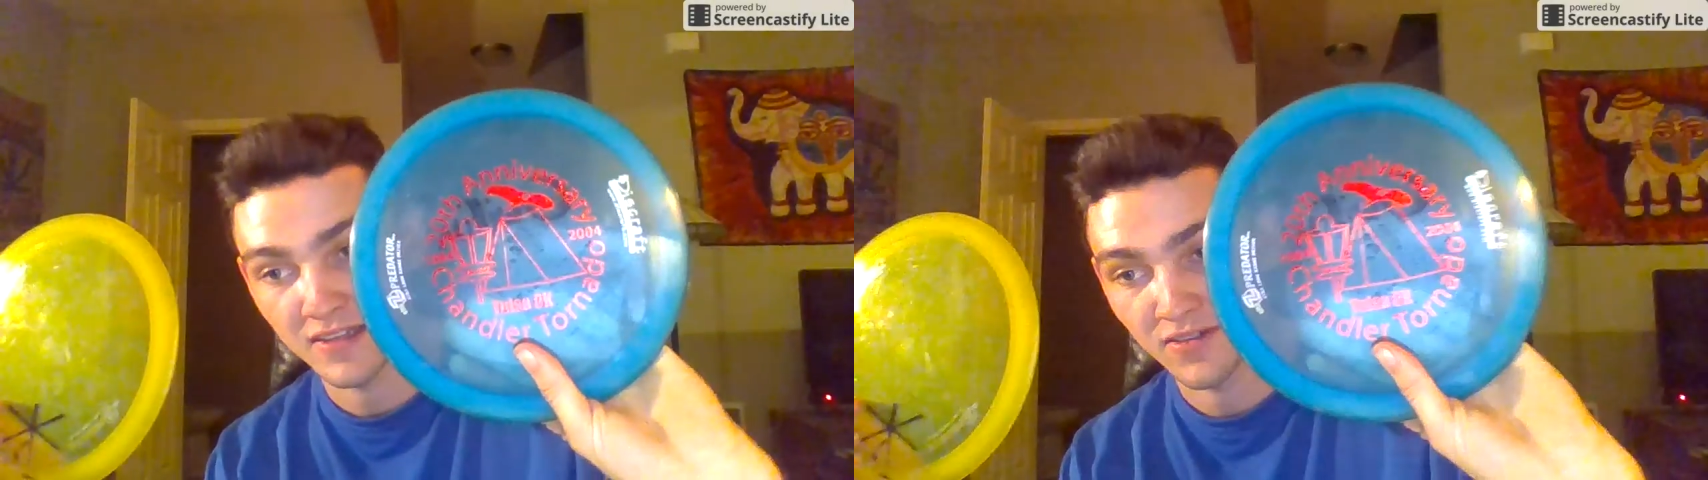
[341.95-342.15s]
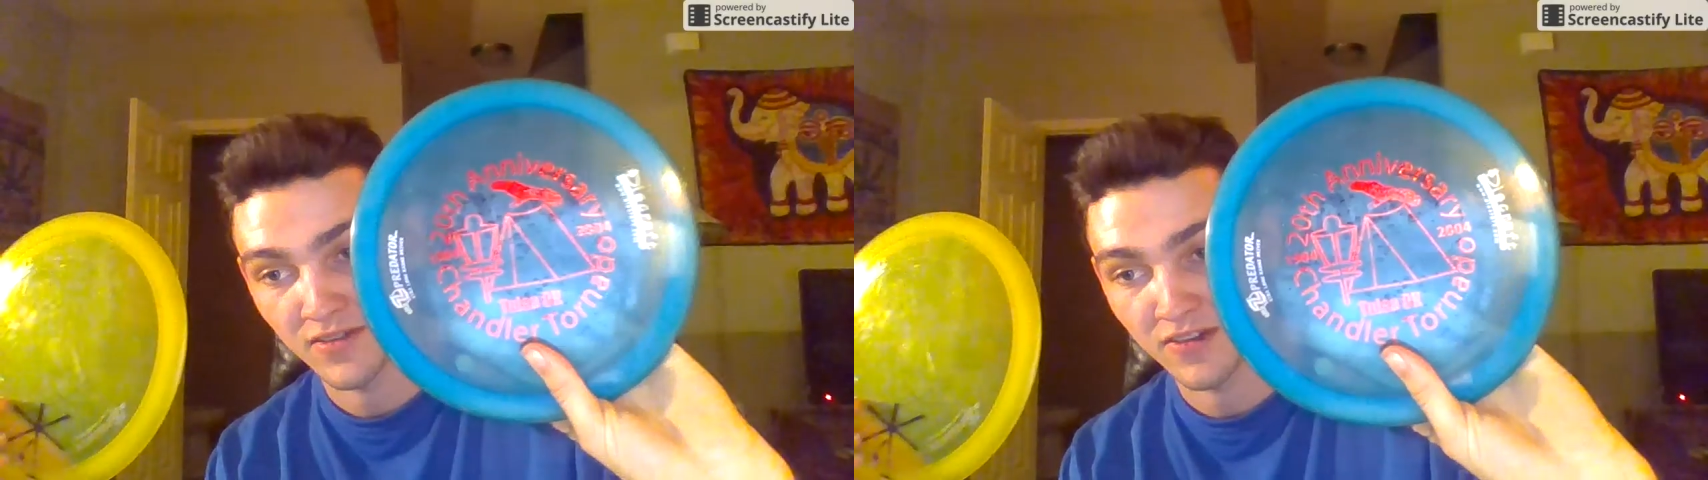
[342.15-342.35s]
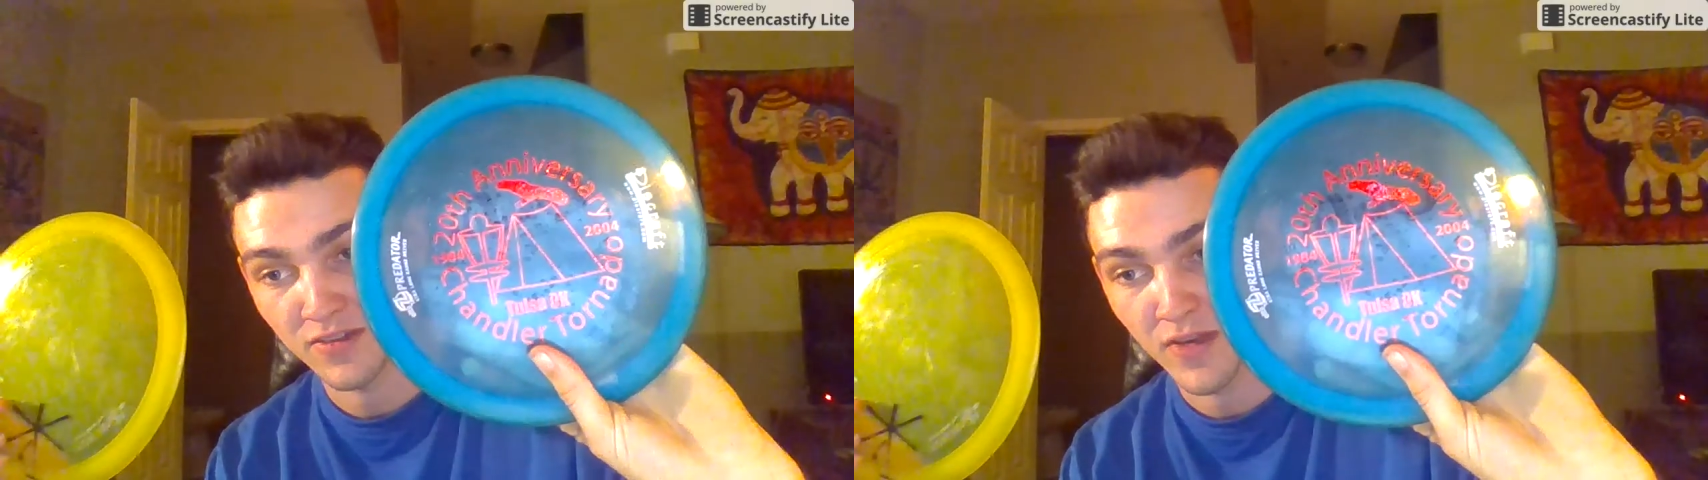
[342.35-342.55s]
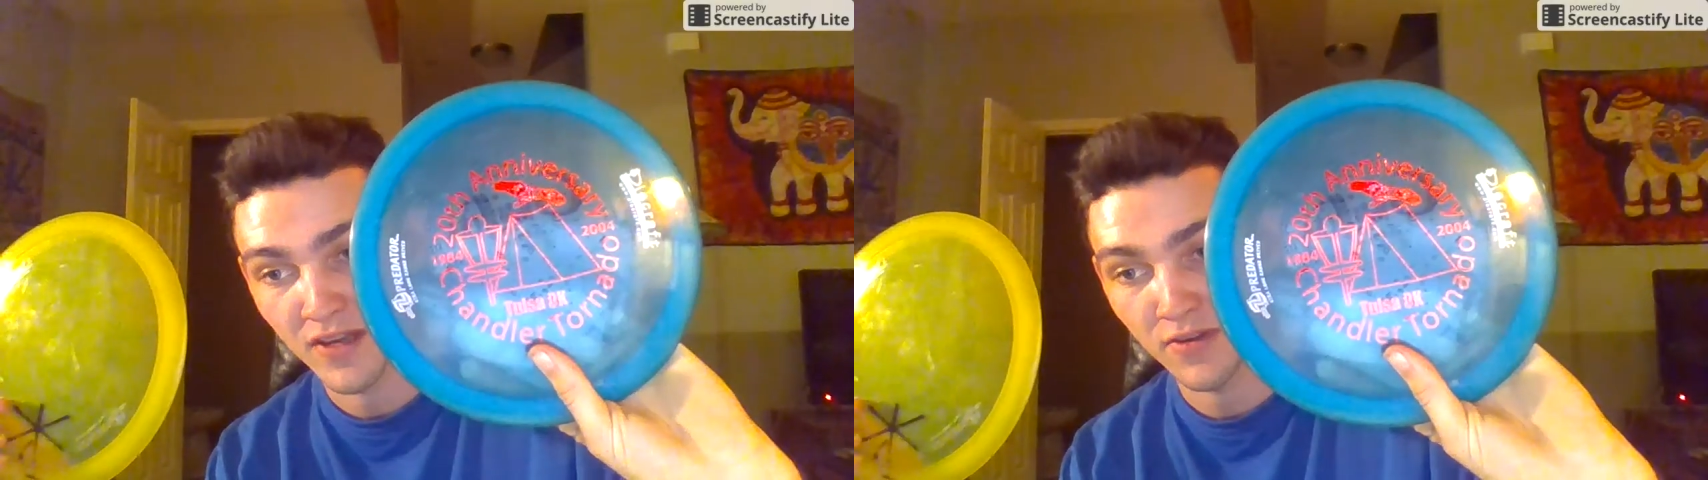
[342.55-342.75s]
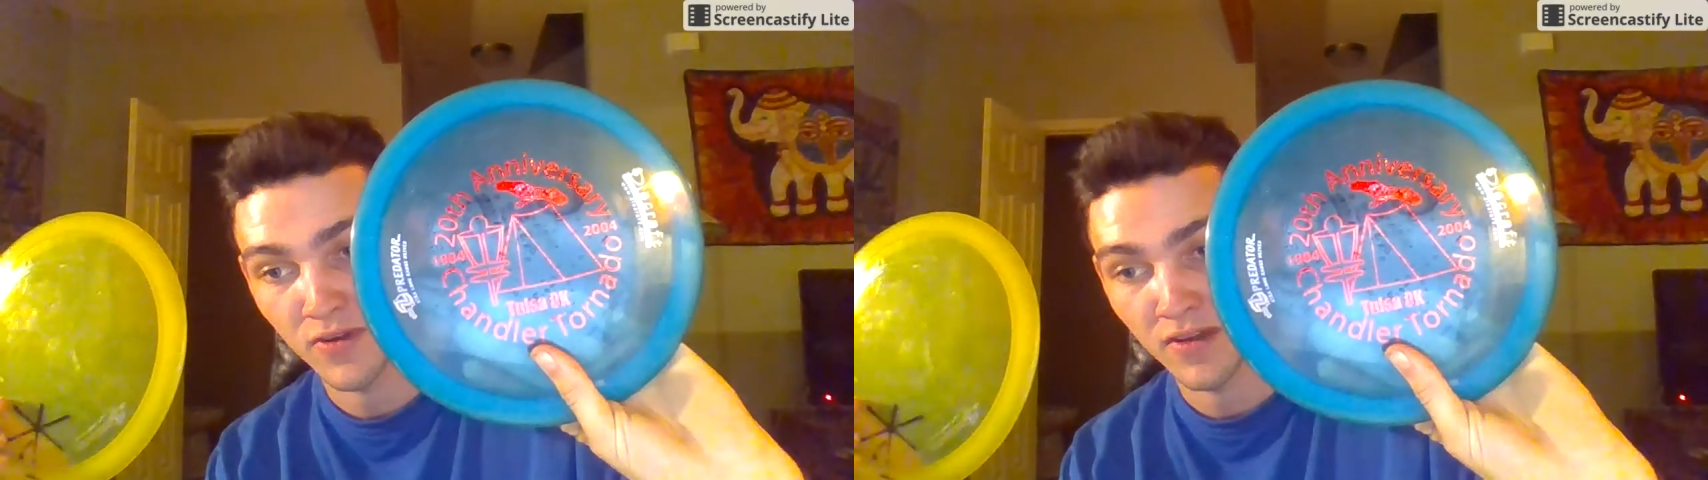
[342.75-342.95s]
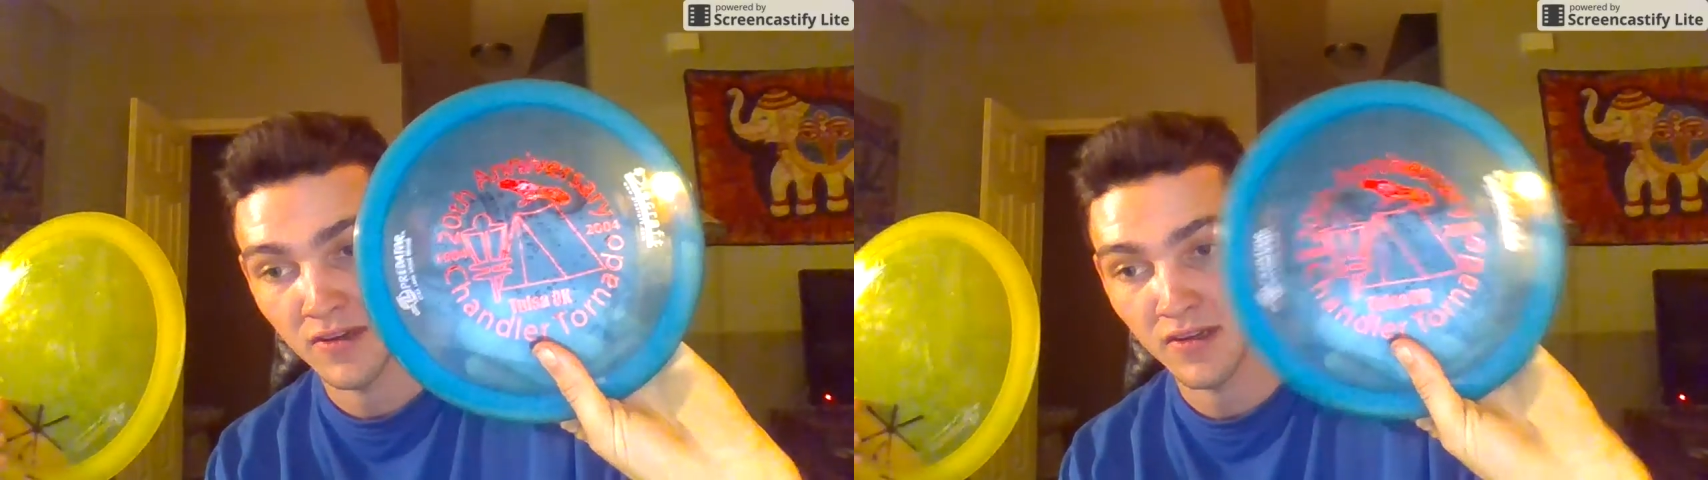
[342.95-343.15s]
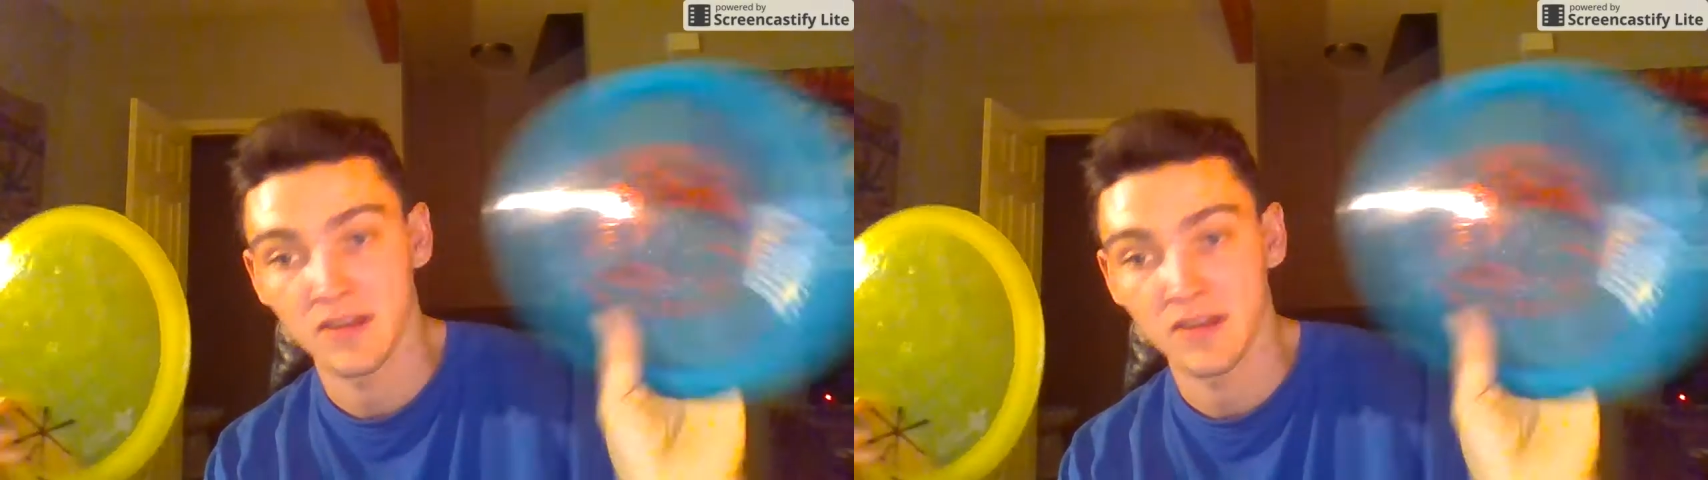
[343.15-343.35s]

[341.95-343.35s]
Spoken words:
so here's my other one.